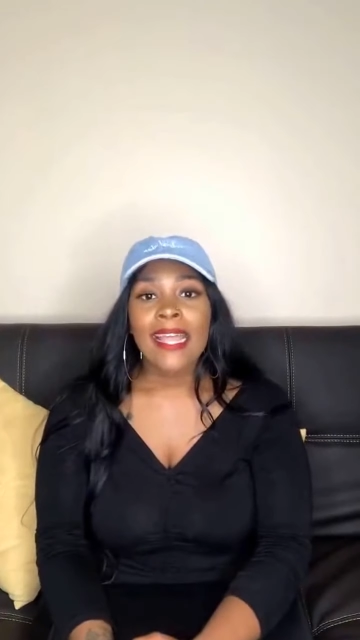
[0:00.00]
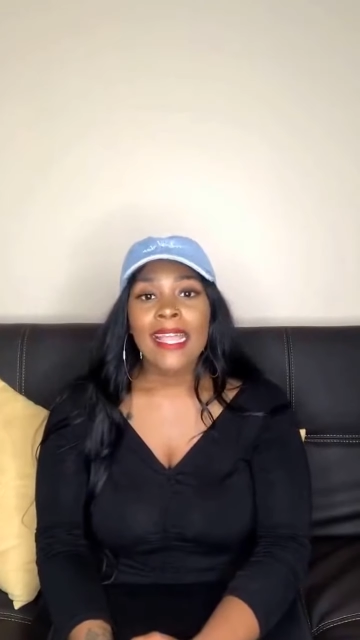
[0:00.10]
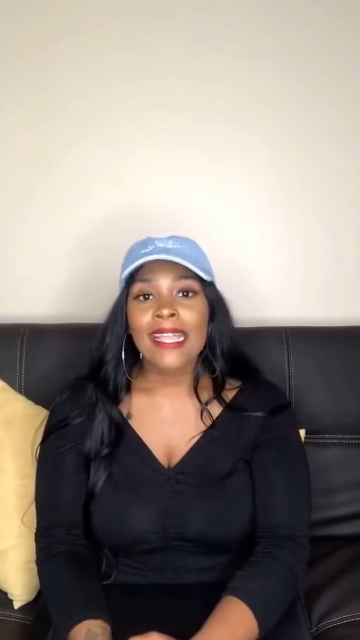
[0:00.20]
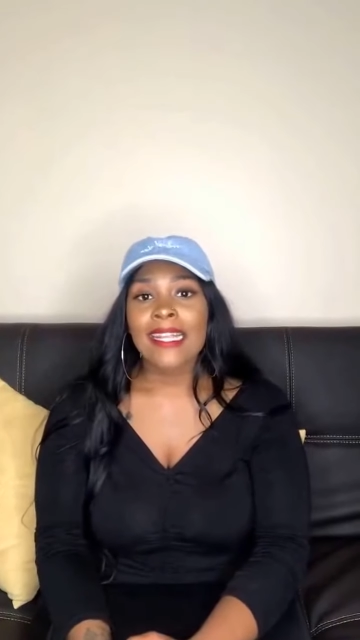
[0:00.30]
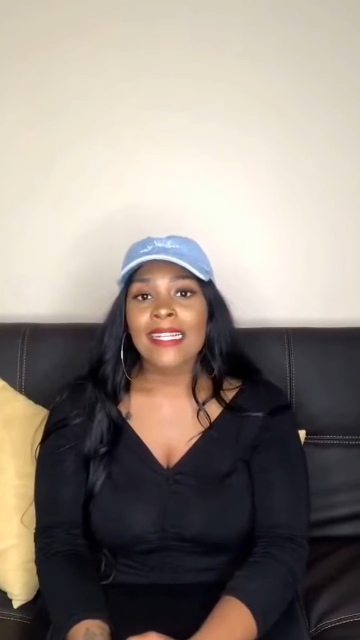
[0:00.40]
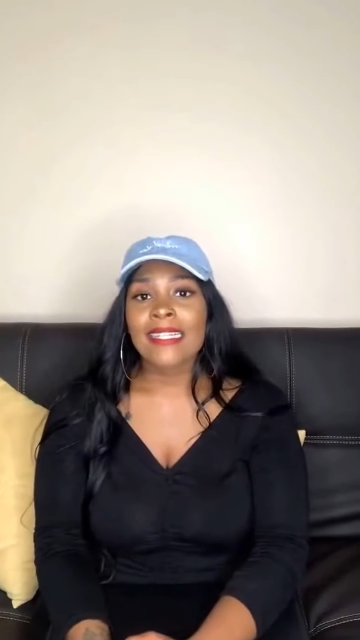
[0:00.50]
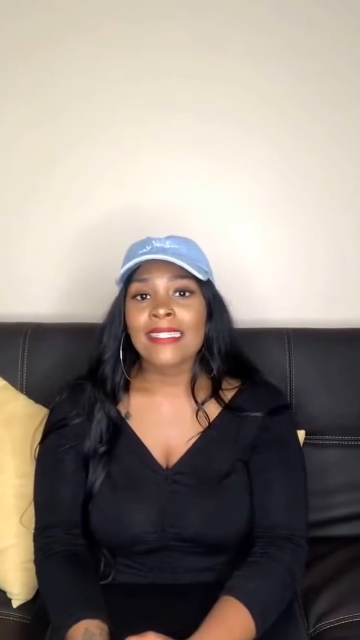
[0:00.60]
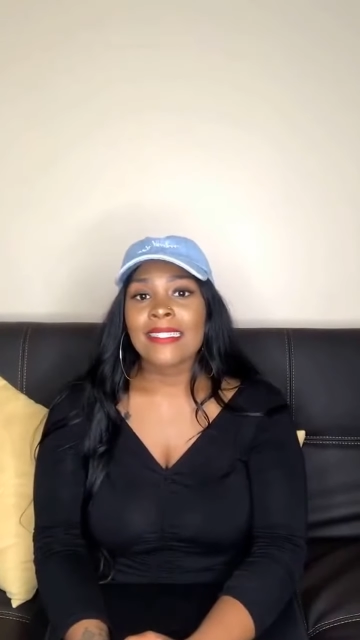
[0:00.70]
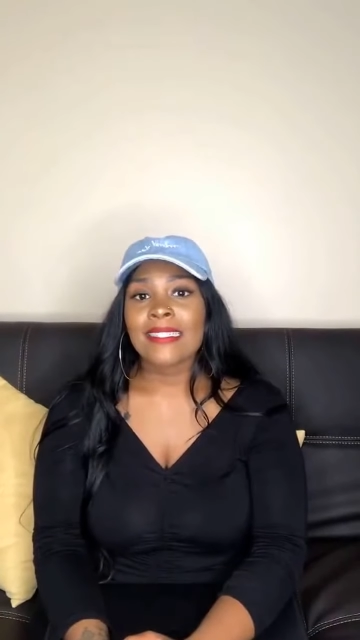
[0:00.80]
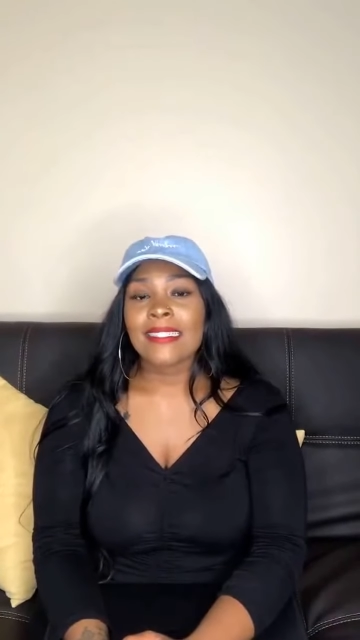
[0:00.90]

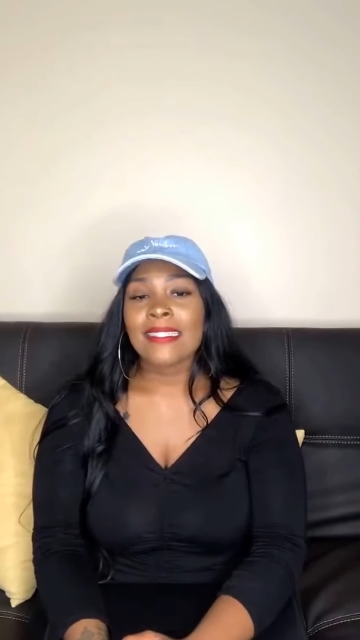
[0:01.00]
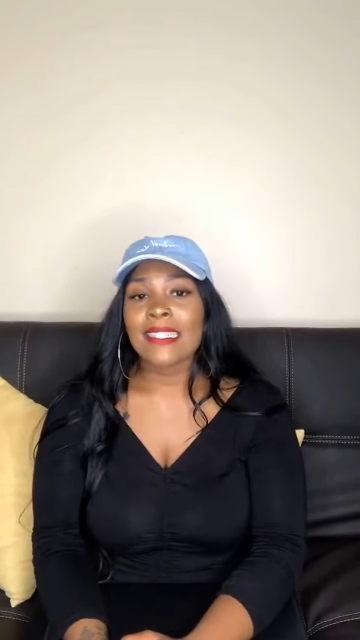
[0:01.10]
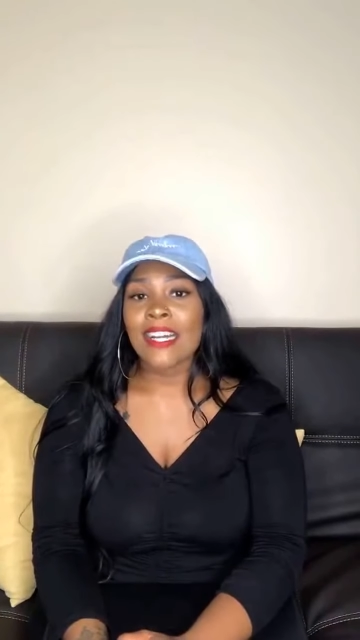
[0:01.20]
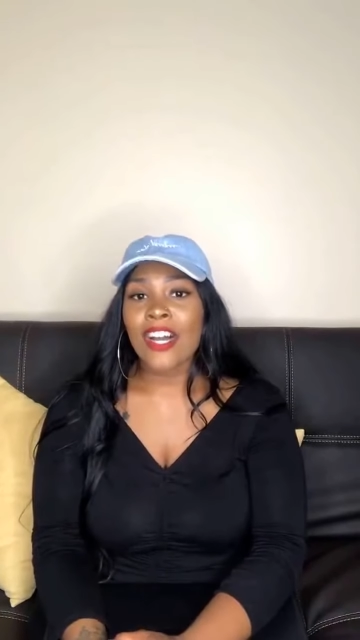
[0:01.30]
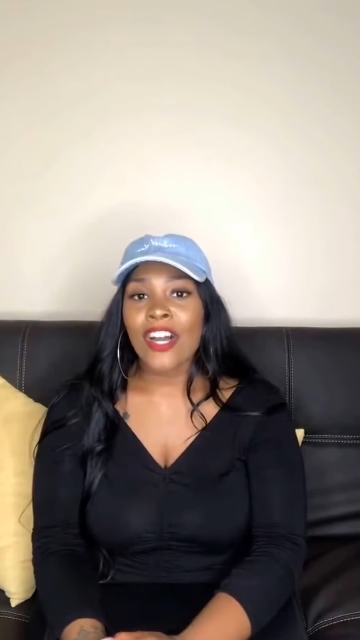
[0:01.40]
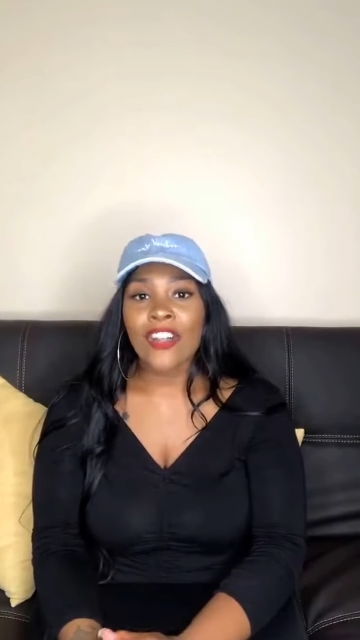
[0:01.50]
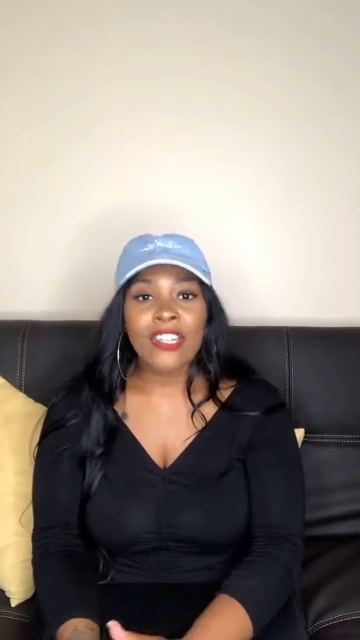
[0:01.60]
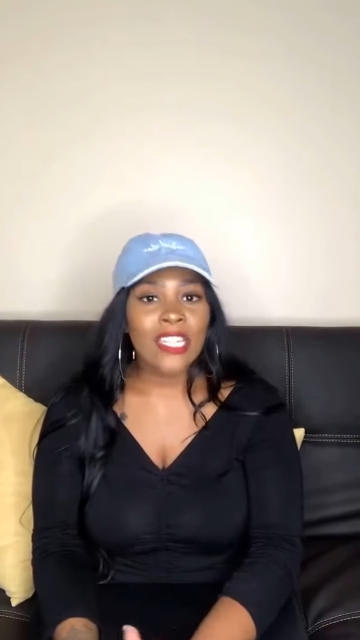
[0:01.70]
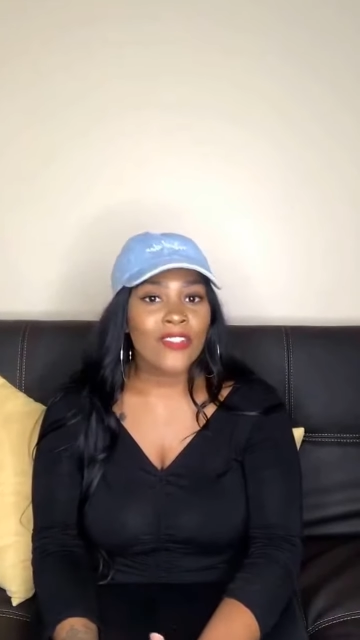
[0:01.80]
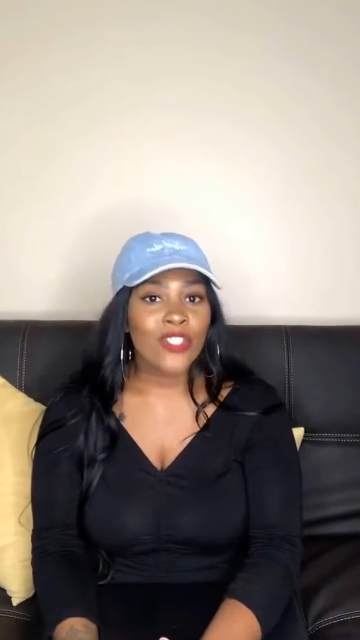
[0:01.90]
And all
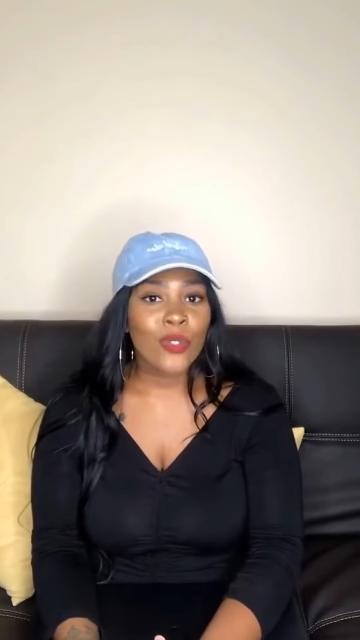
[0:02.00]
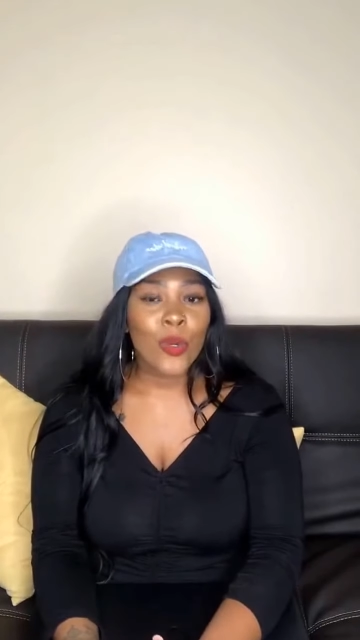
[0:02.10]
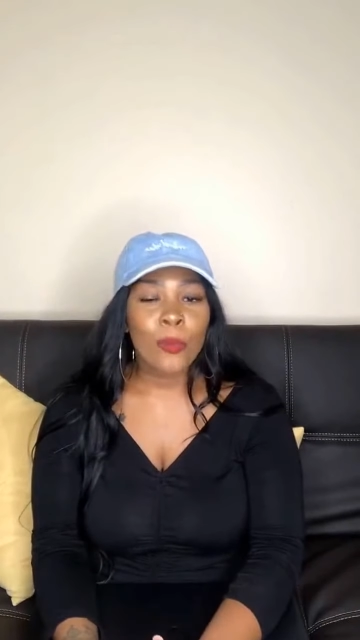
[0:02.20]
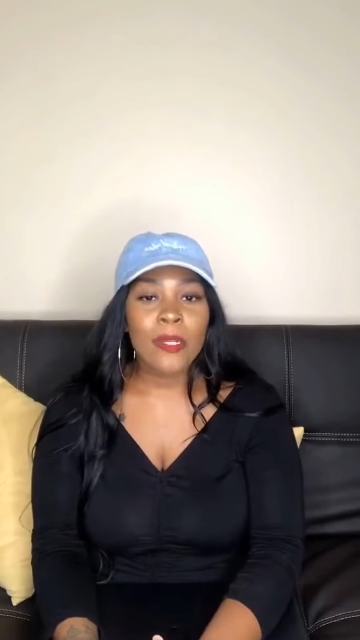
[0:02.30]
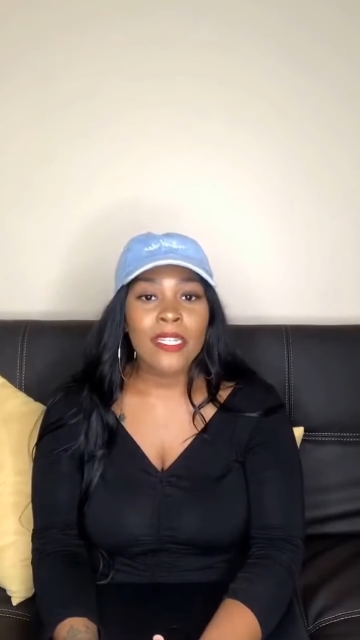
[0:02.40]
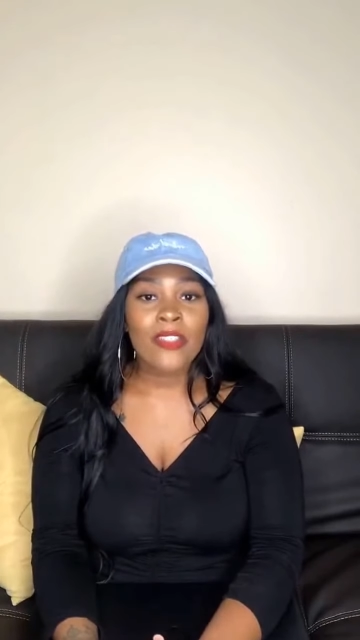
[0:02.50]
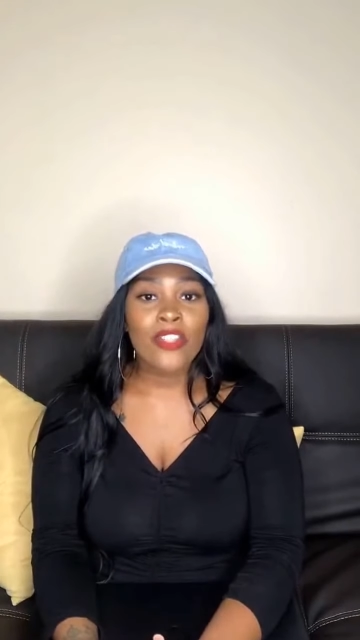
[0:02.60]
the gifts you open,